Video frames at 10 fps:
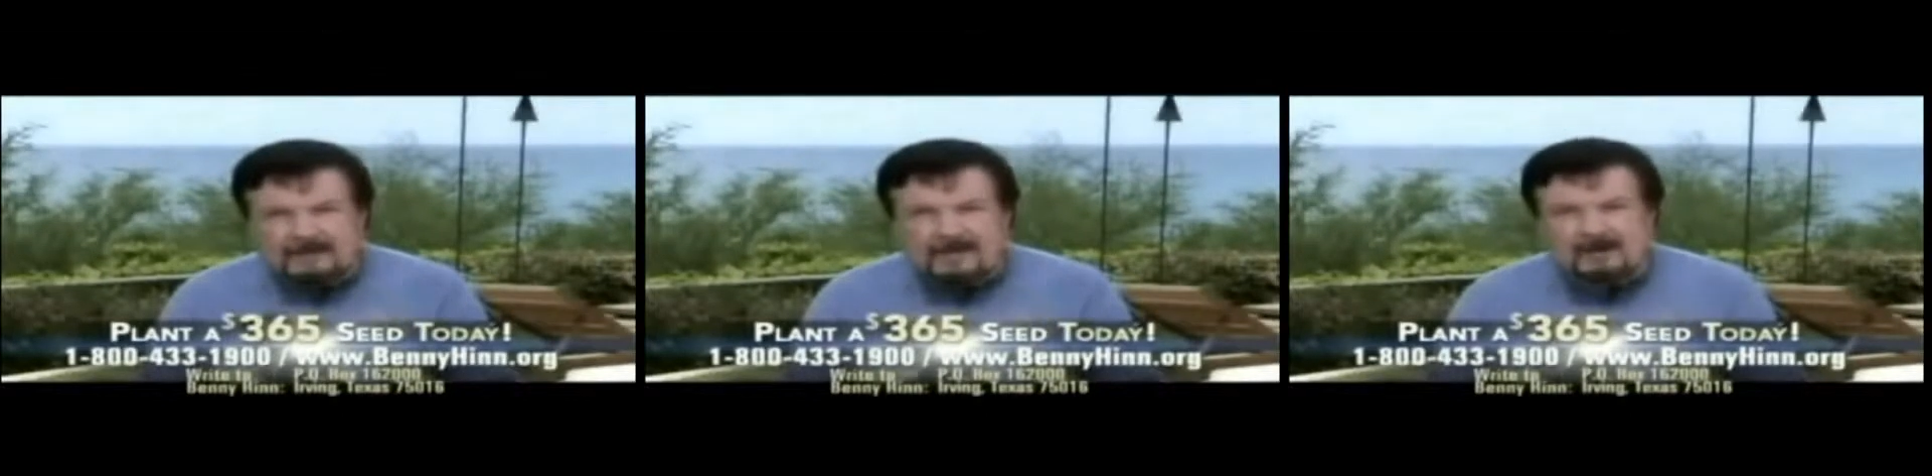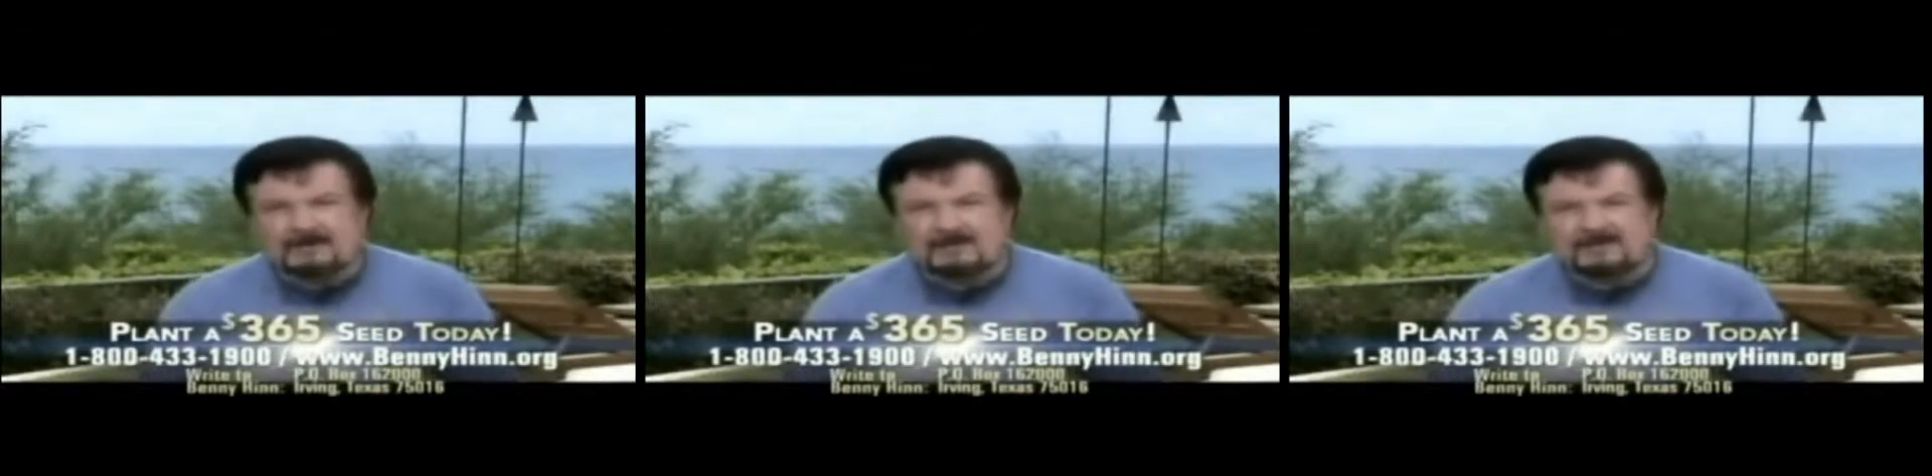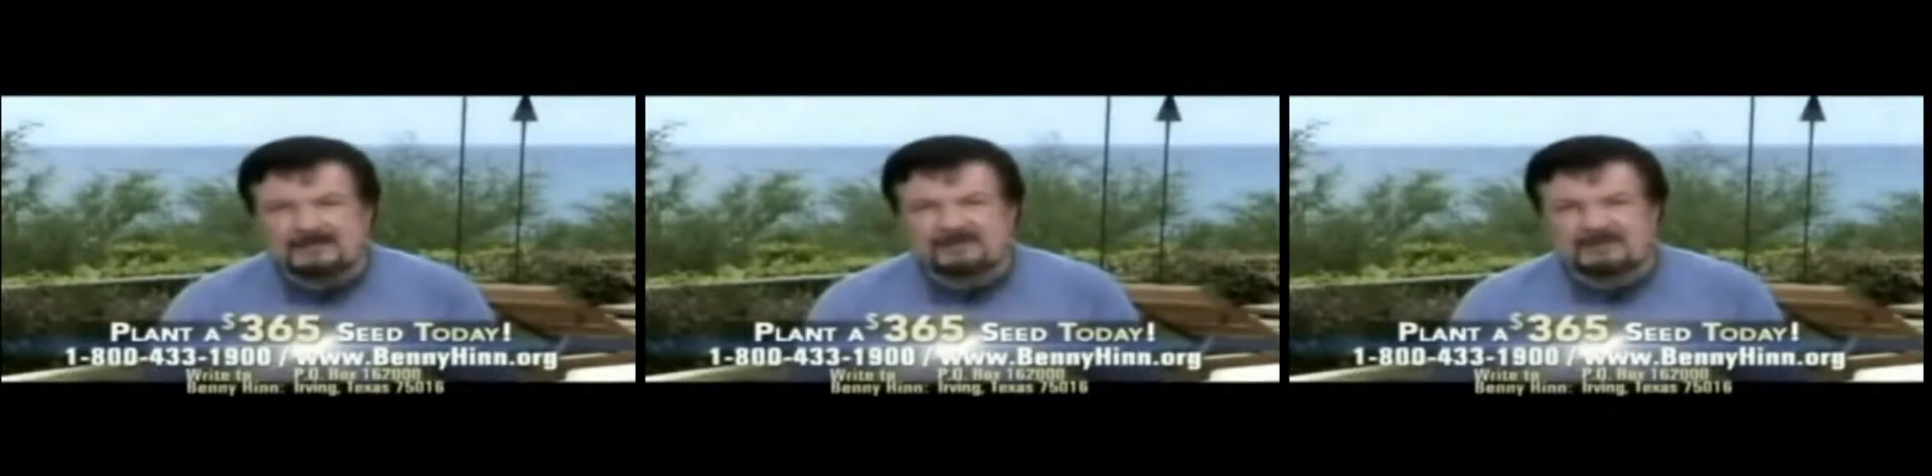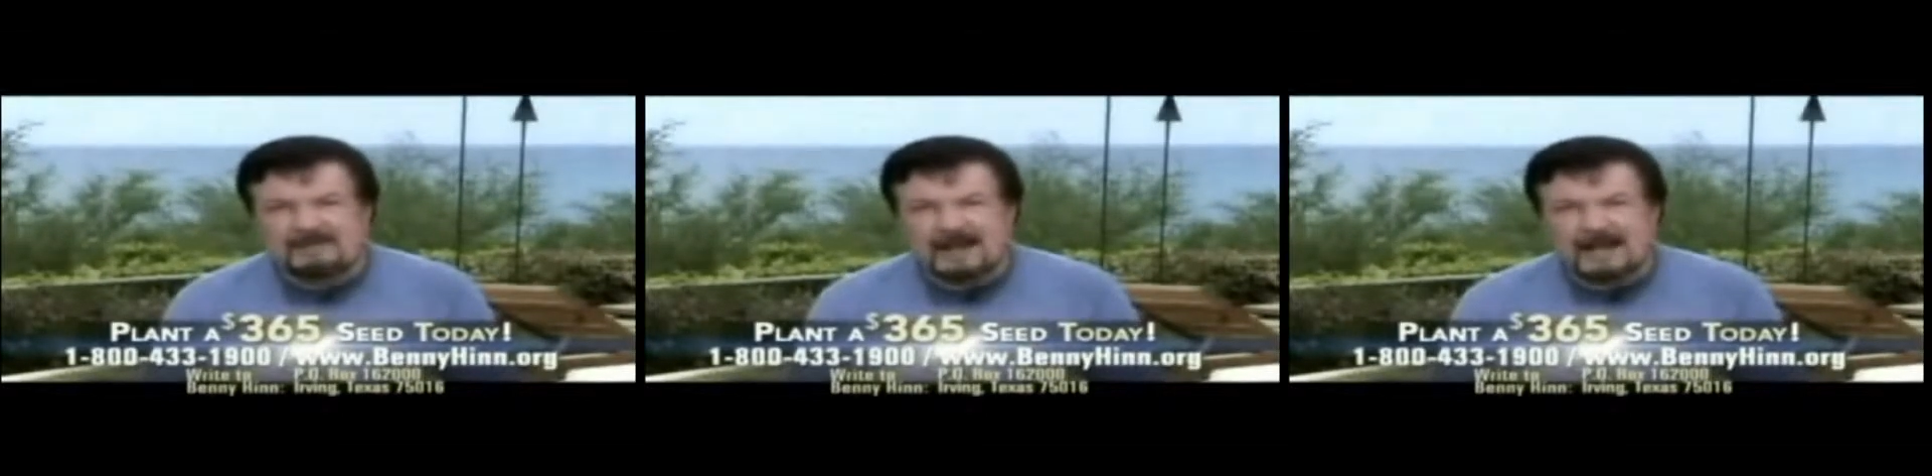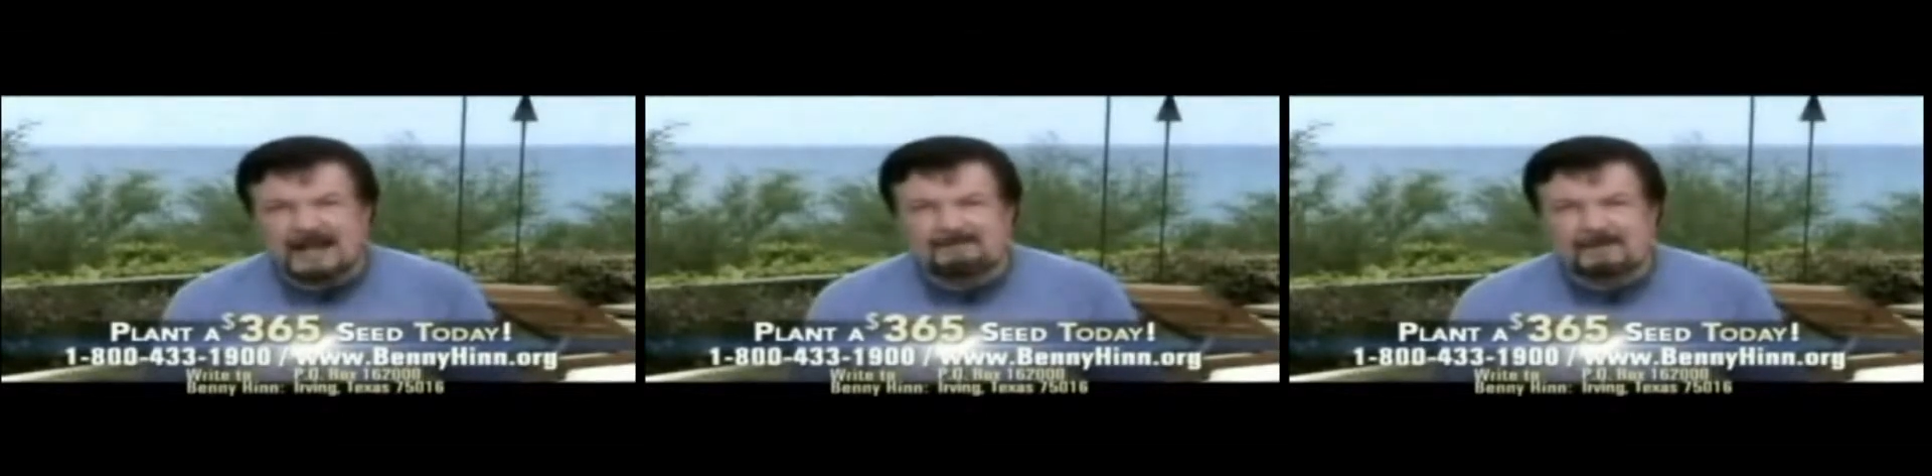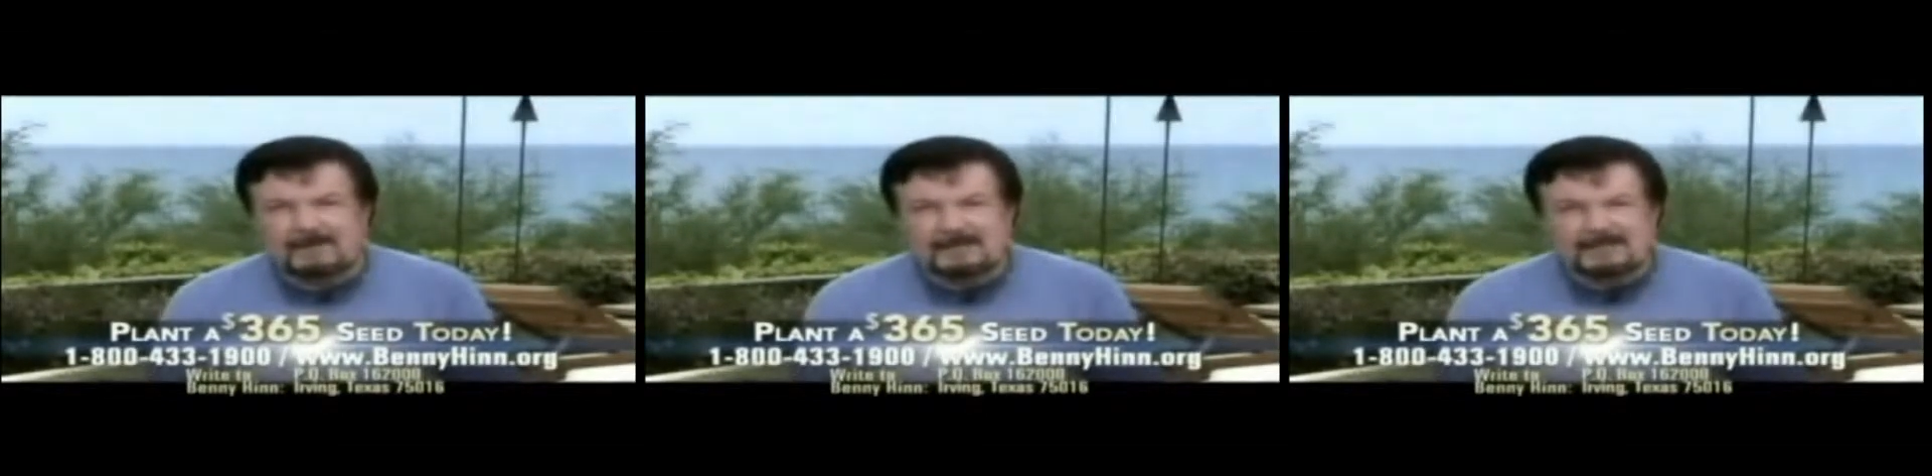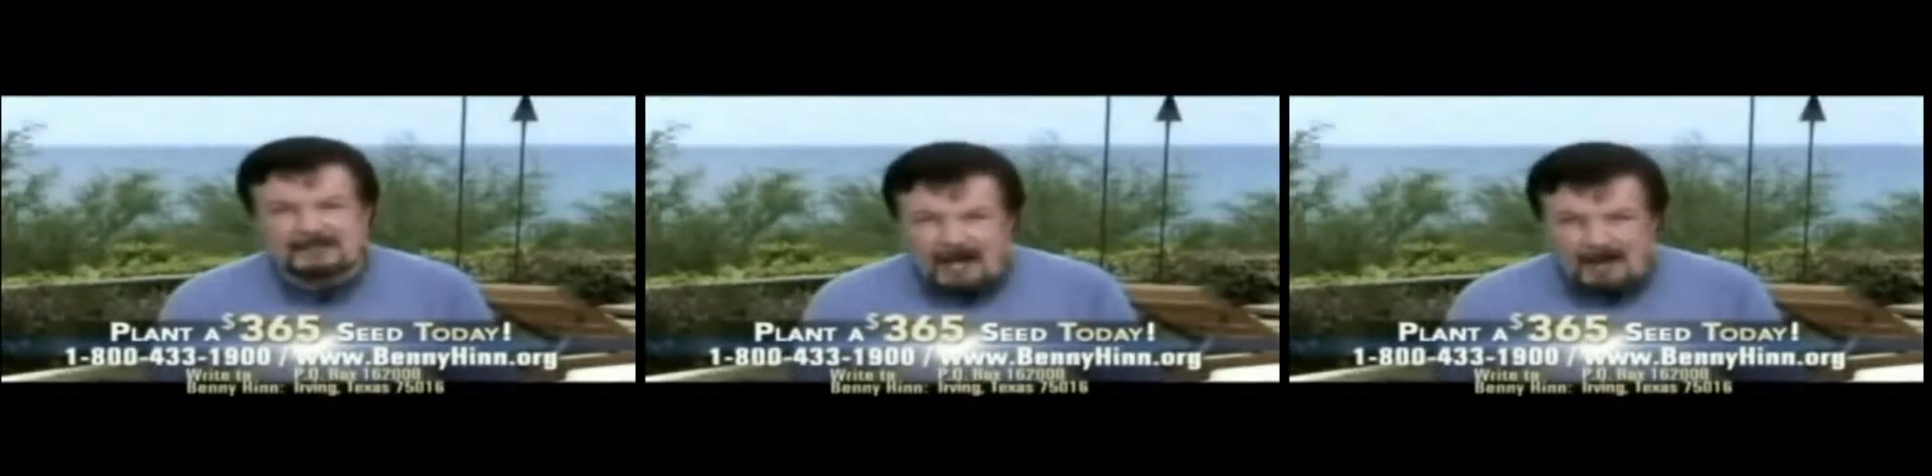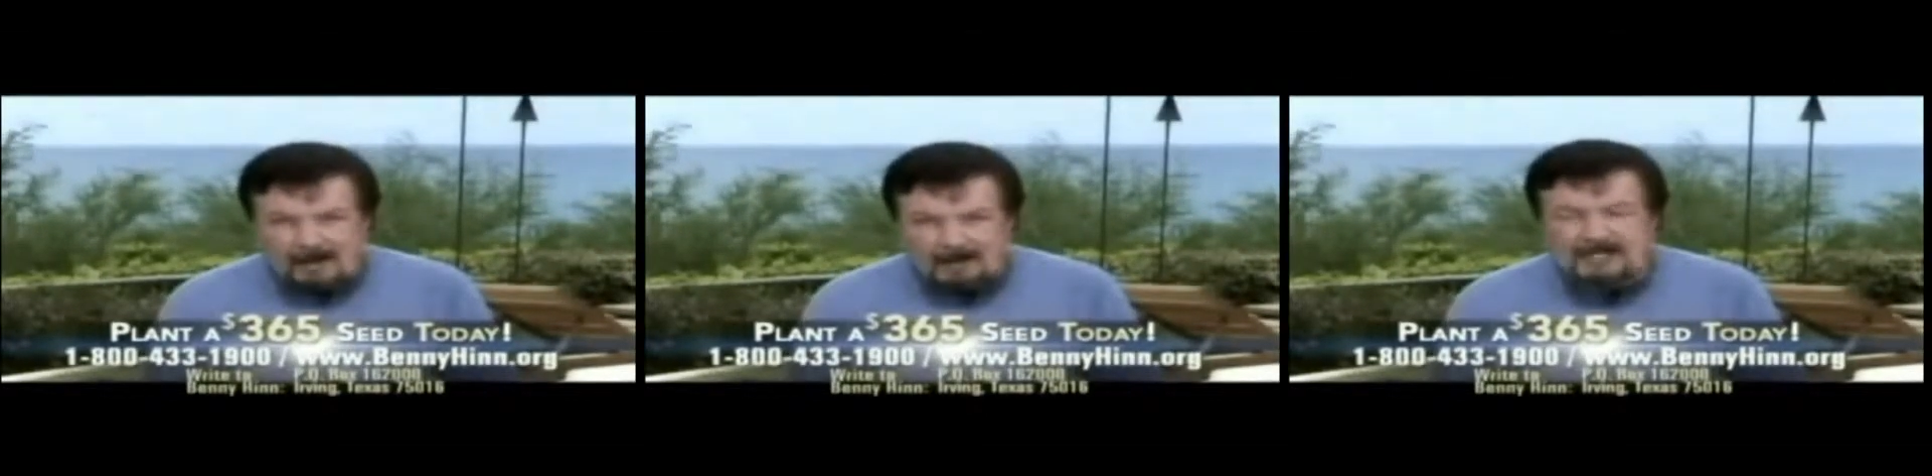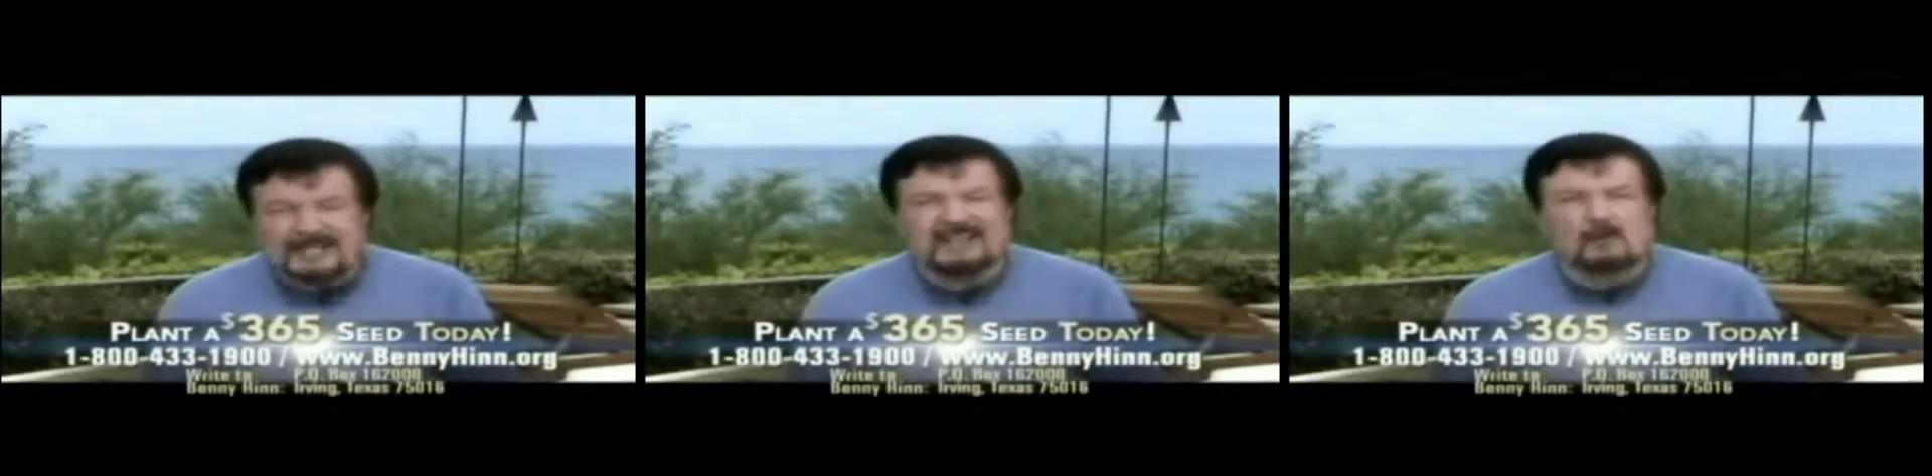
$365